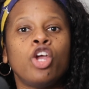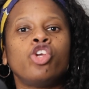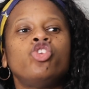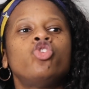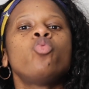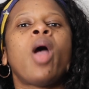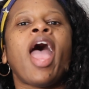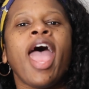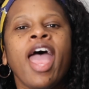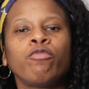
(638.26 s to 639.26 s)
you
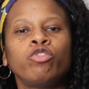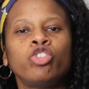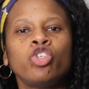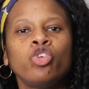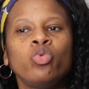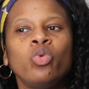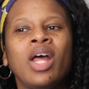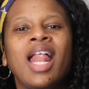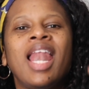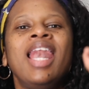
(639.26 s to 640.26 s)
have to
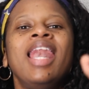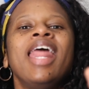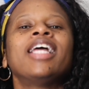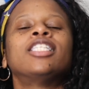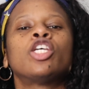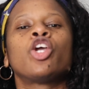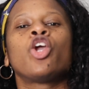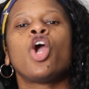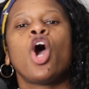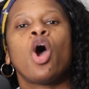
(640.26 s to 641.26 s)

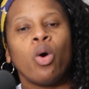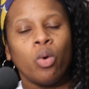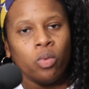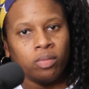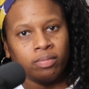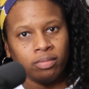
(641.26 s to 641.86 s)
let go